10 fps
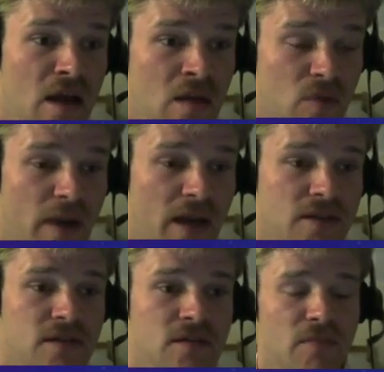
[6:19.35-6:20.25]

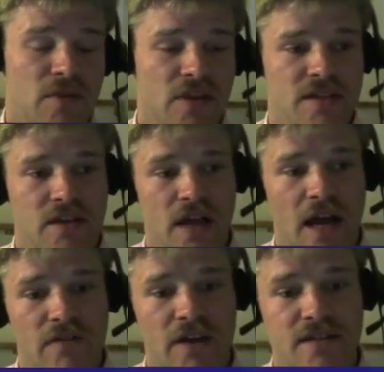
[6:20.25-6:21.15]
propellants, but they still
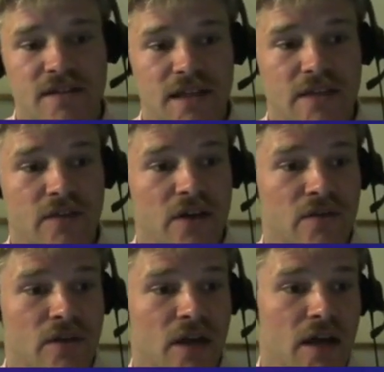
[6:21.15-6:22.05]
have a
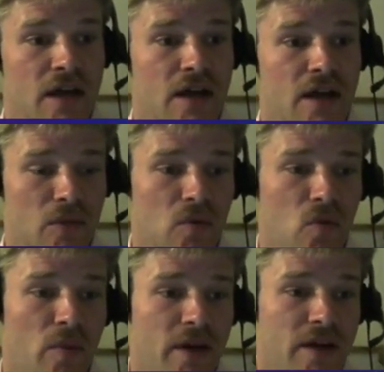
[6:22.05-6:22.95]
significant global
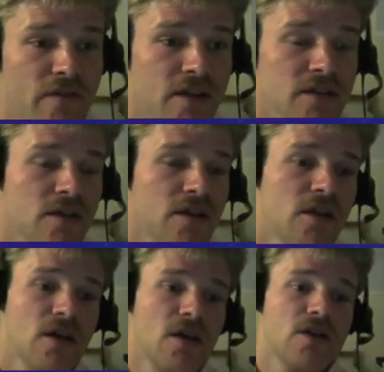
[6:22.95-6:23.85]
warming effect.
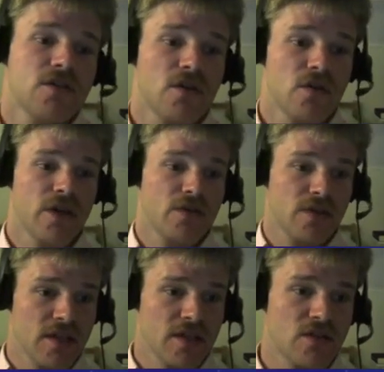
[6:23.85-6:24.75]
So we're
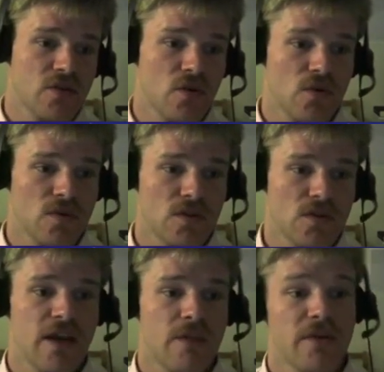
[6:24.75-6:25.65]
using these tools to
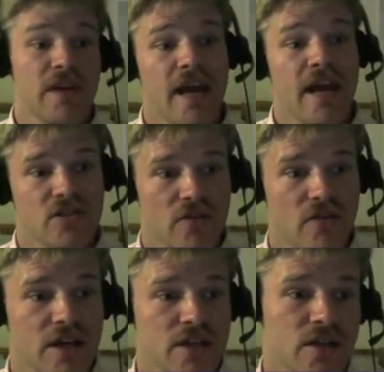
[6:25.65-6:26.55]
develop the next
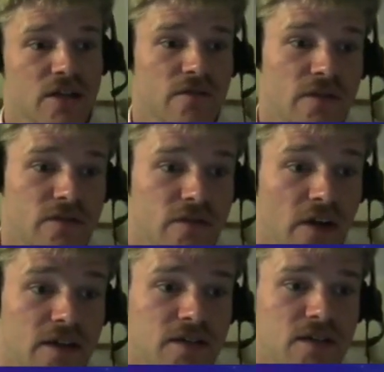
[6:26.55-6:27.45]
generation of
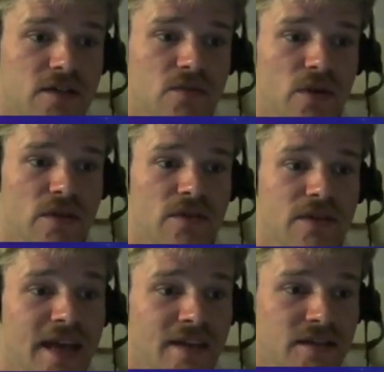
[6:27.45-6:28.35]
devices with
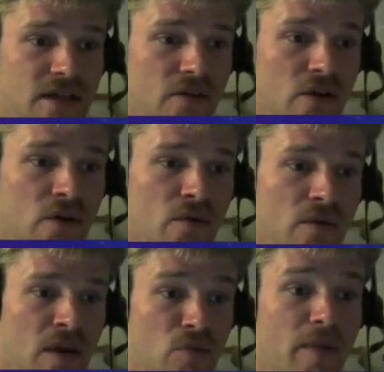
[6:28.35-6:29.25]
net zero
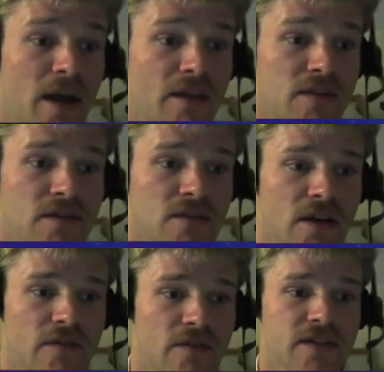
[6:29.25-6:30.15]
propellants.
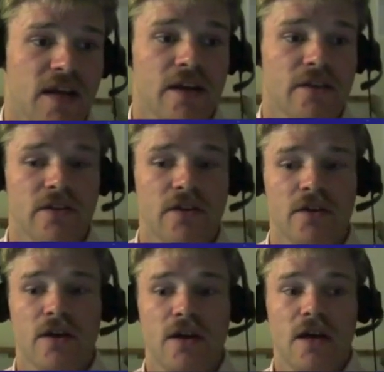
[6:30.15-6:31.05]
And that's kind of the
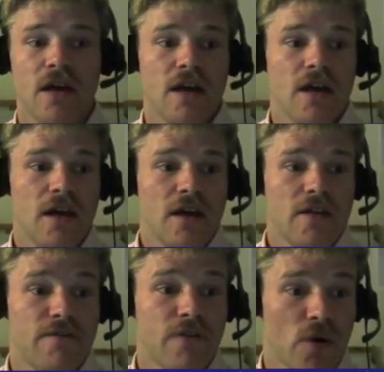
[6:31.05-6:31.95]

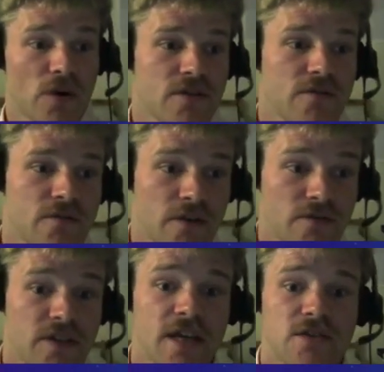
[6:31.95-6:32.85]
focus of
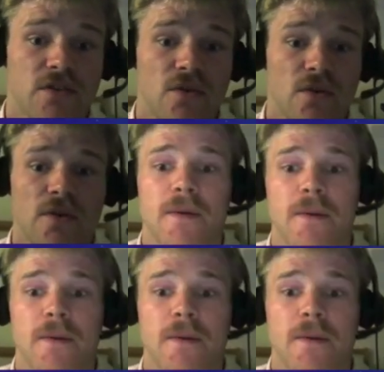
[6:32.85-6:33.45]
today's talk.